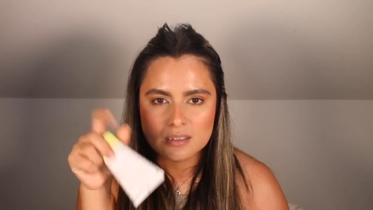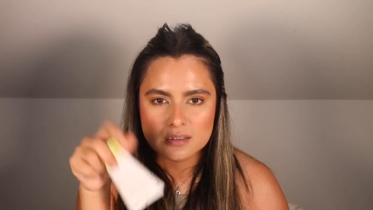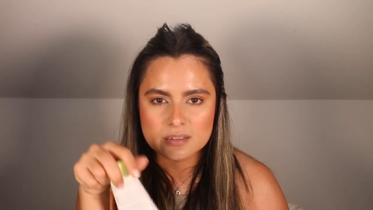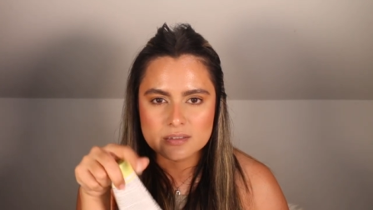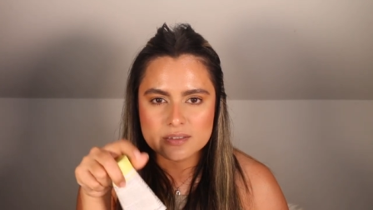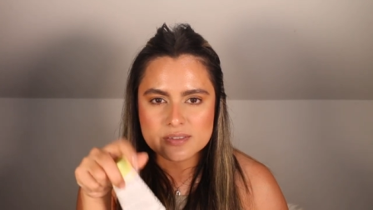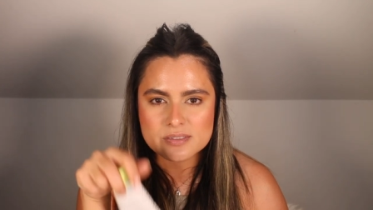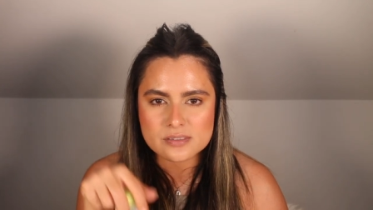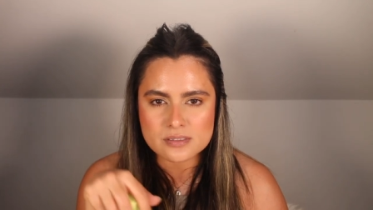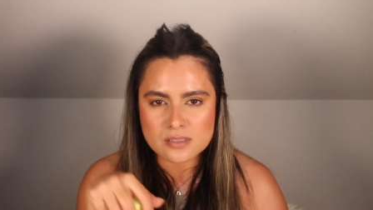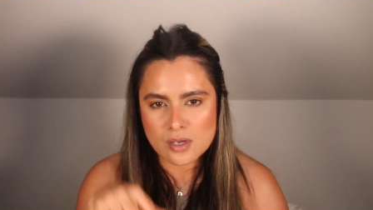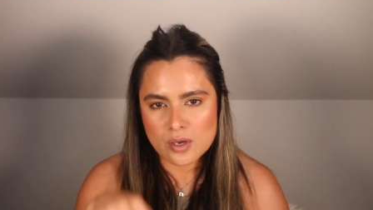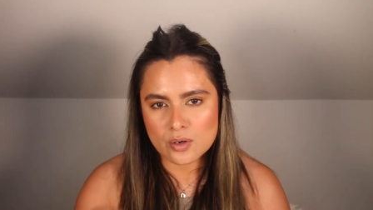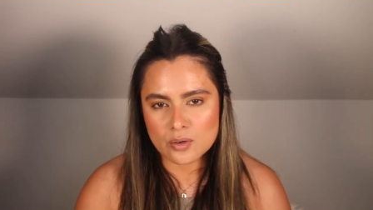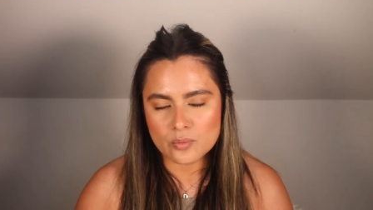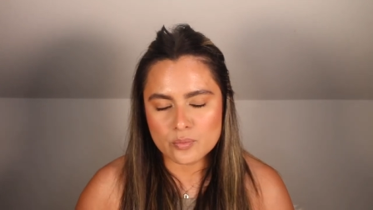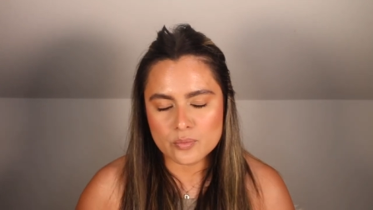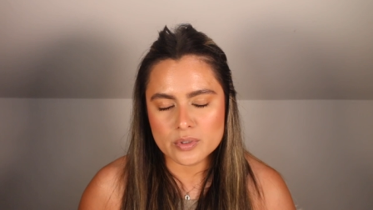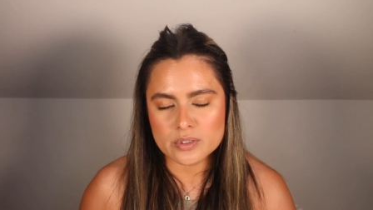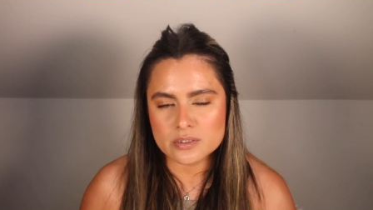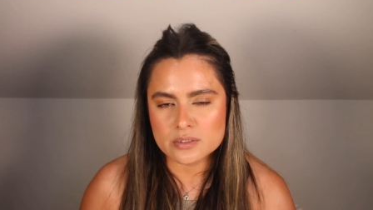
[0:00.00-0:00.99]
let us
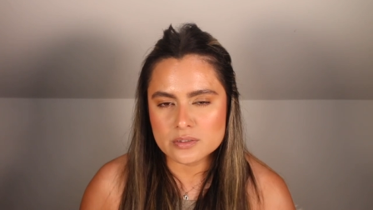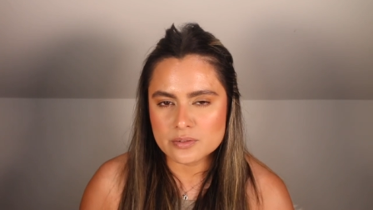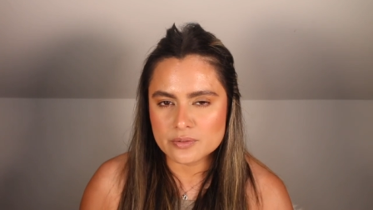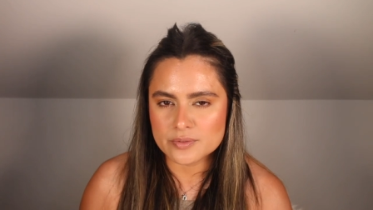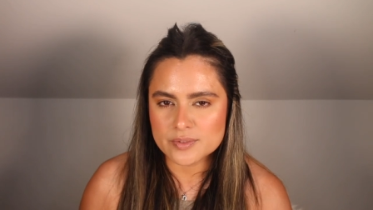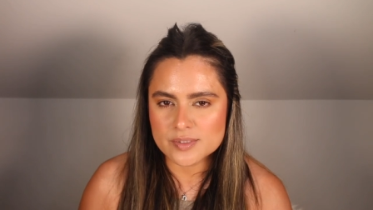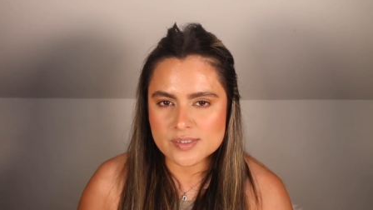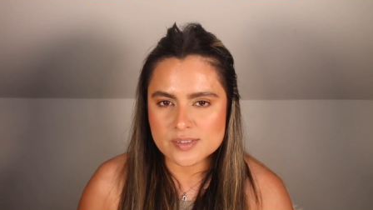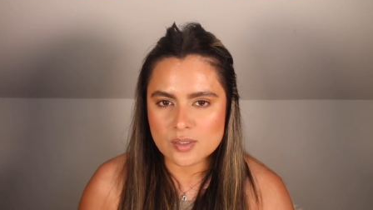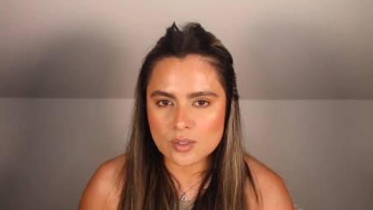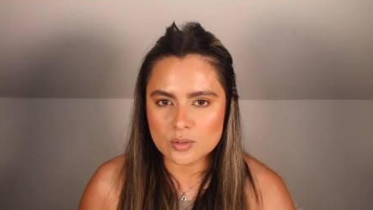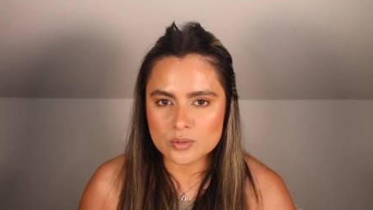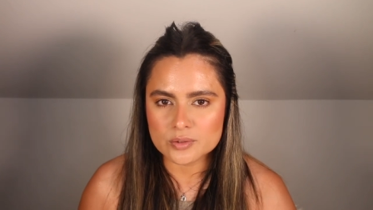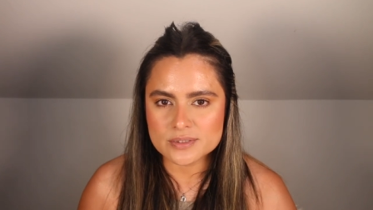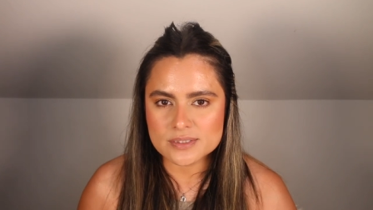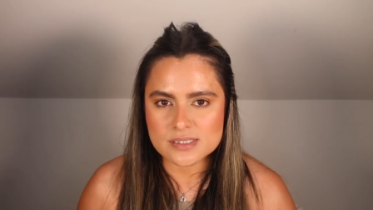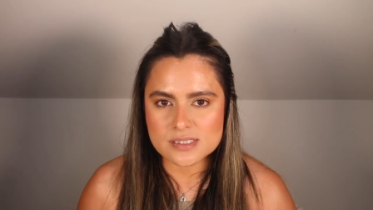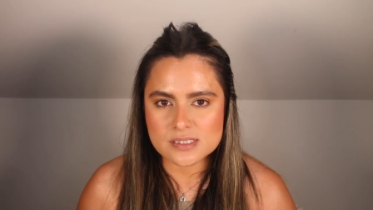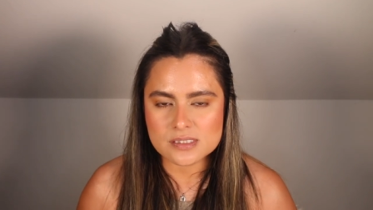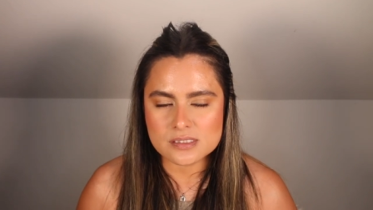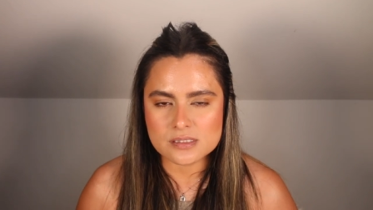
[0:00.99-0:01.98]
know your
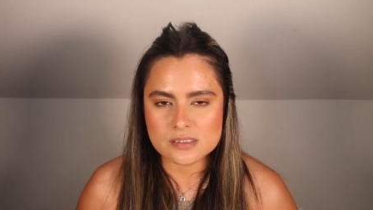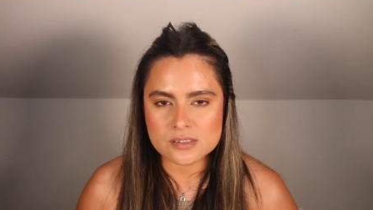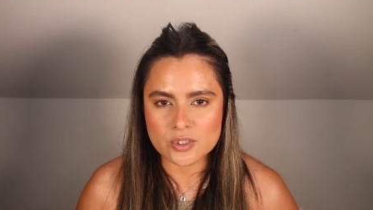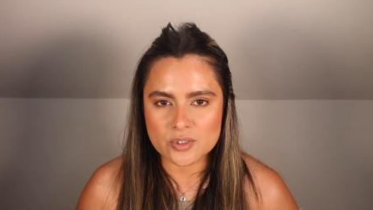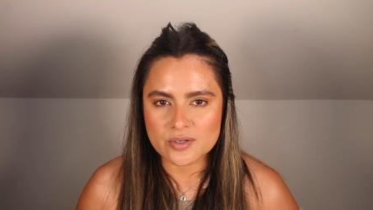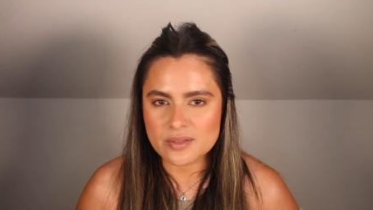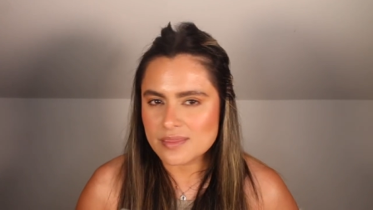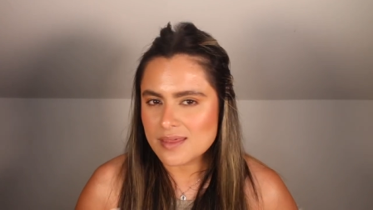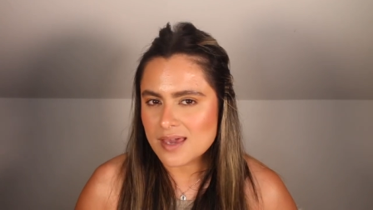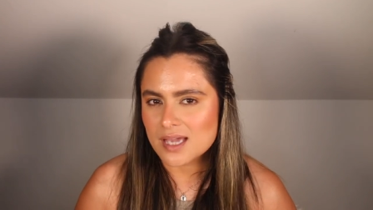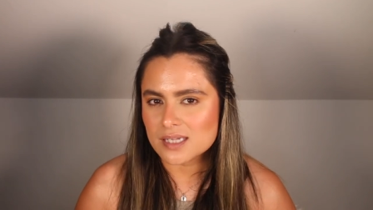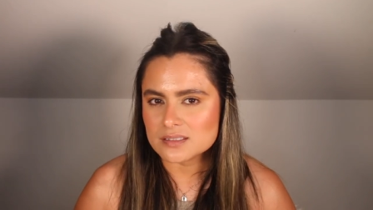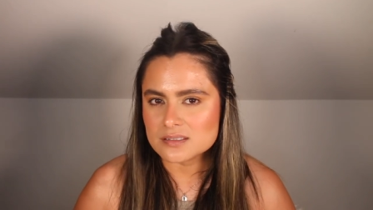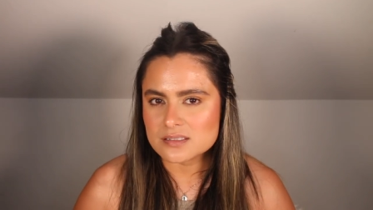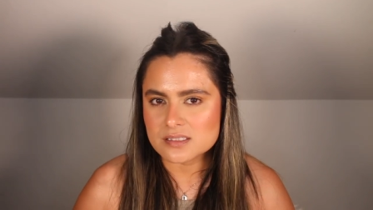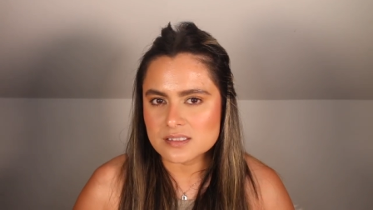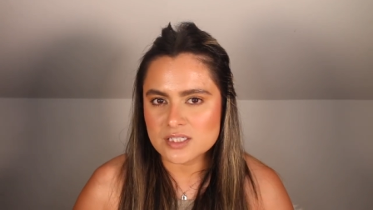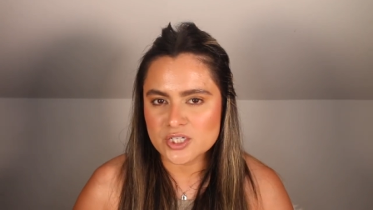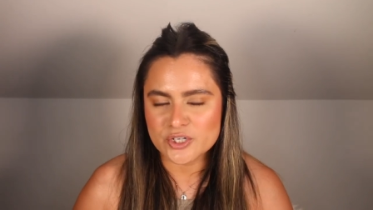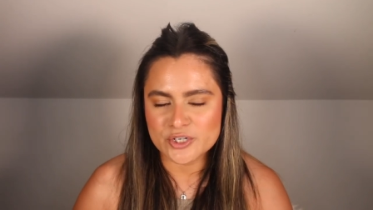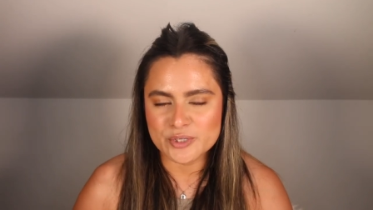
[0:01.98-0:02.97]
results, your
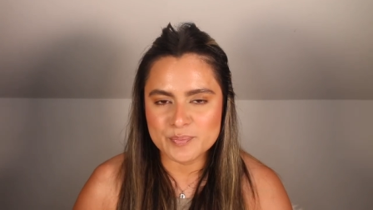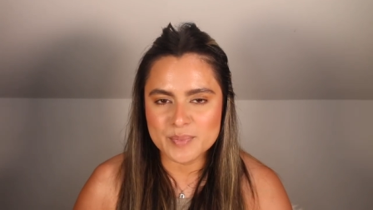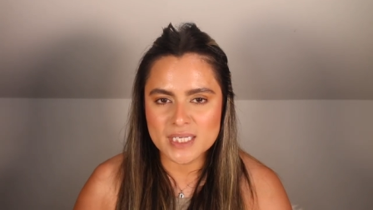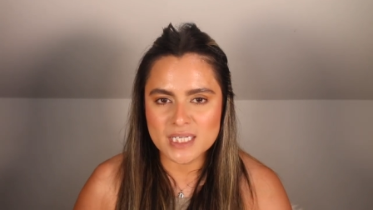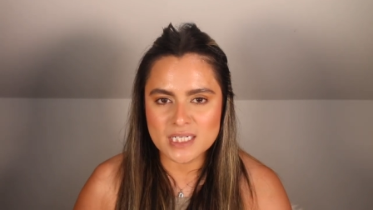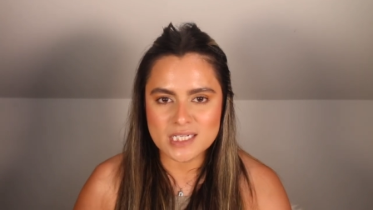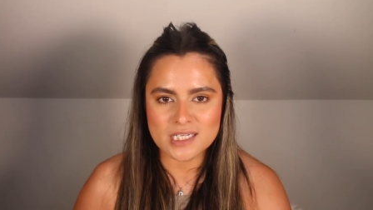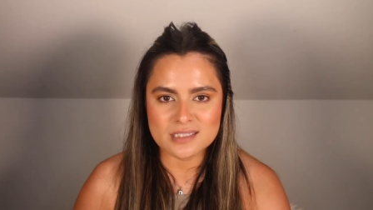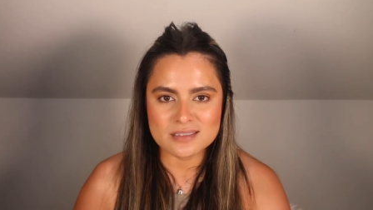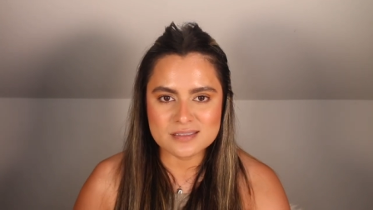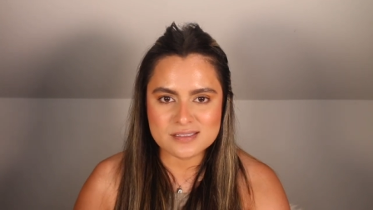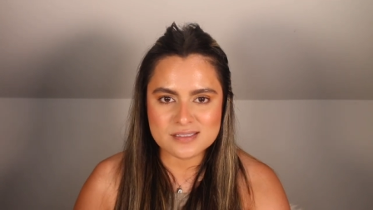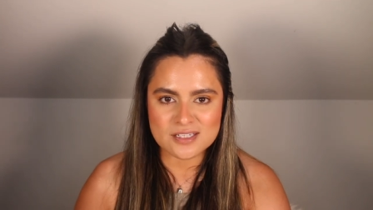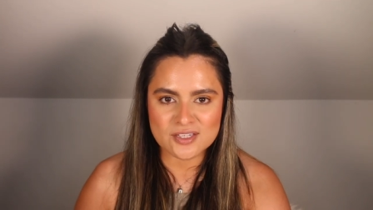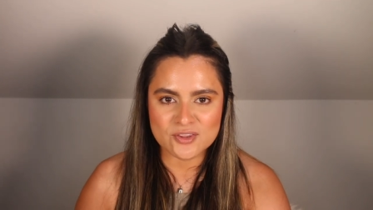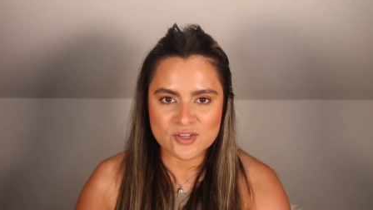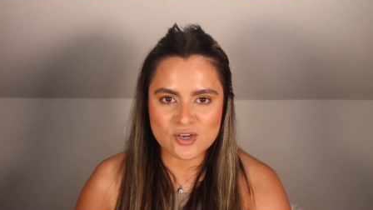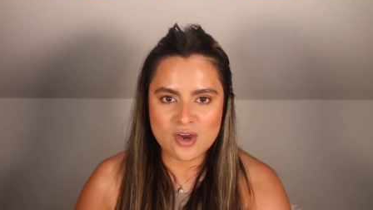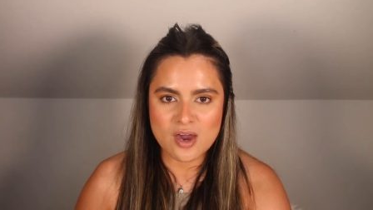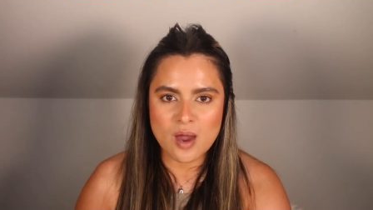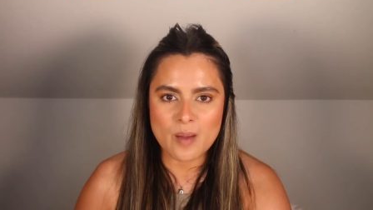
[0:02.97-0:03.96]
thoughts, your opinions
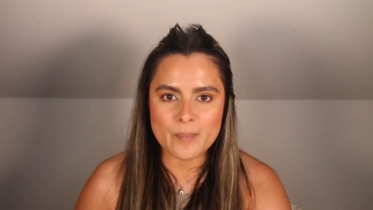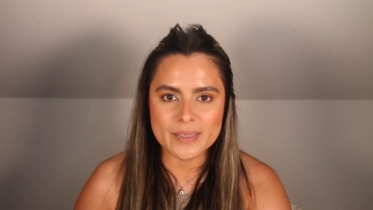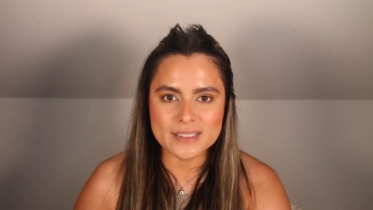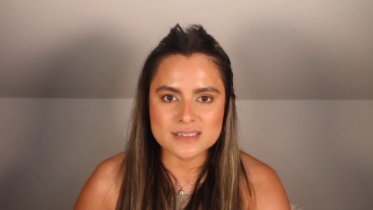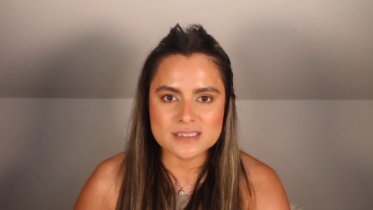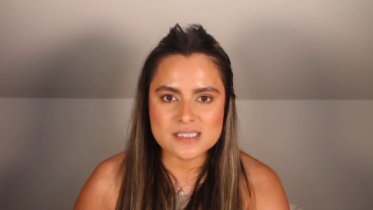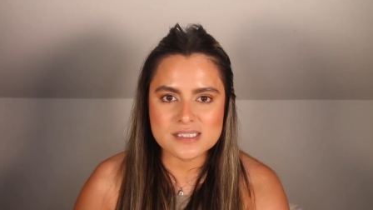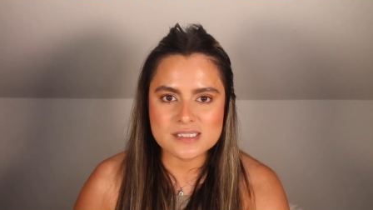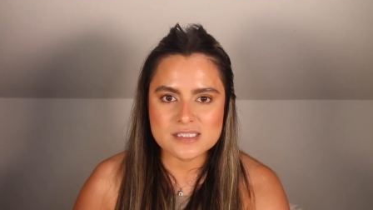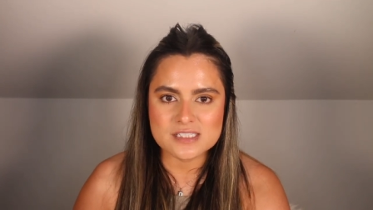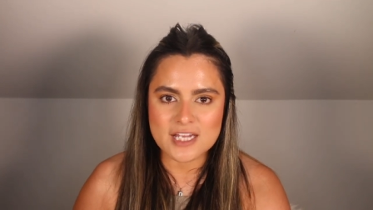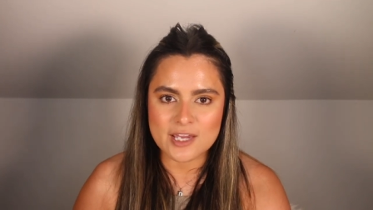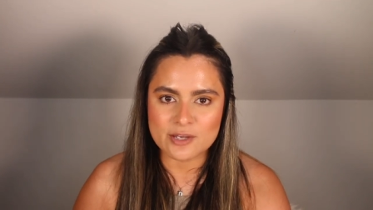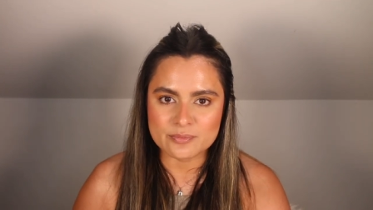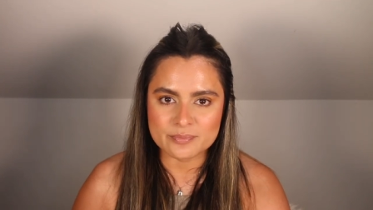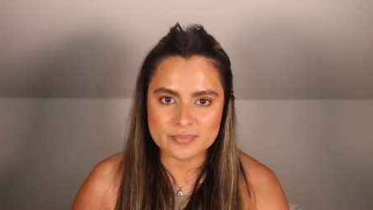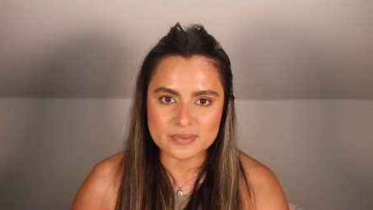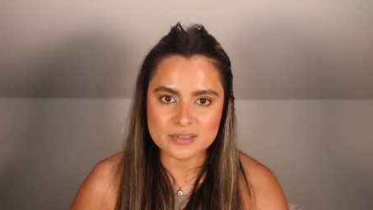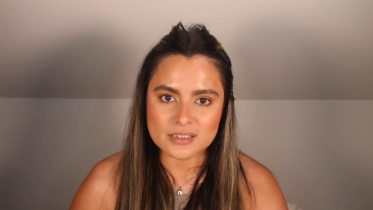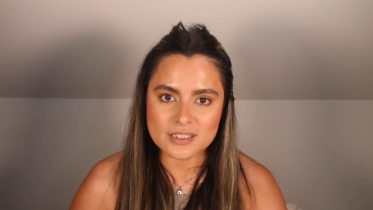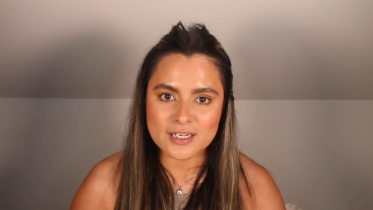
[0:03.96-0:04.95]
in the comments
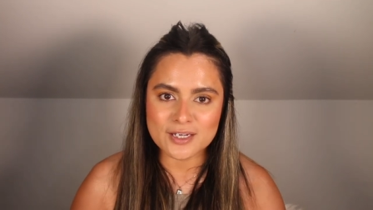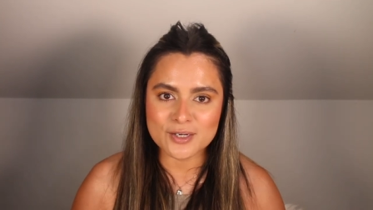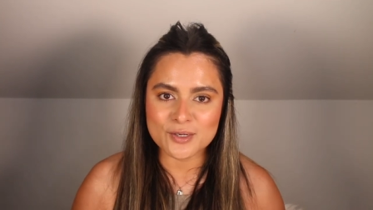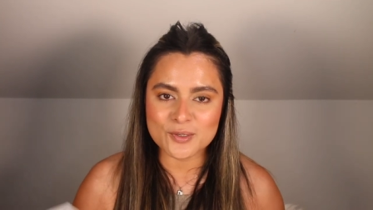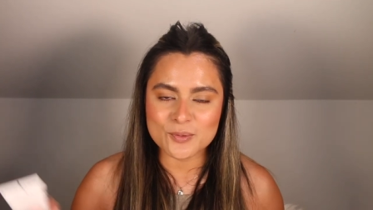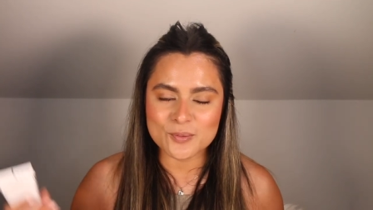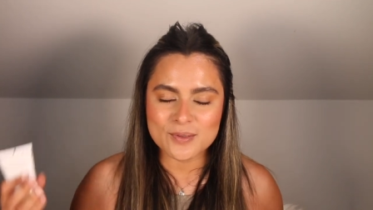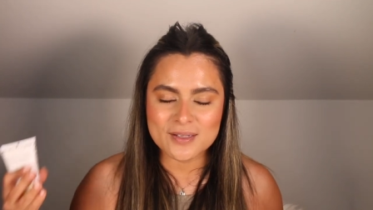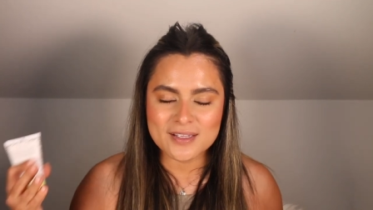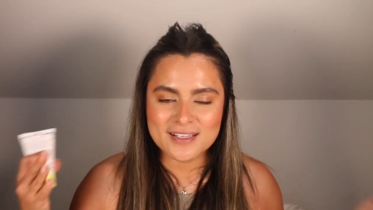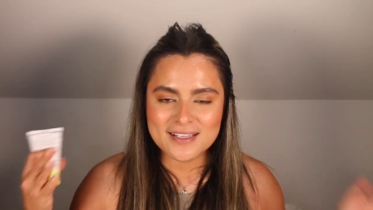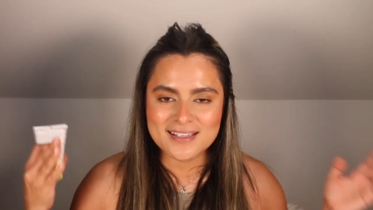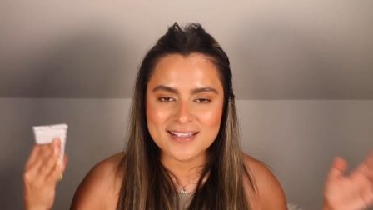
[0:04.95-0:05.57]
down below.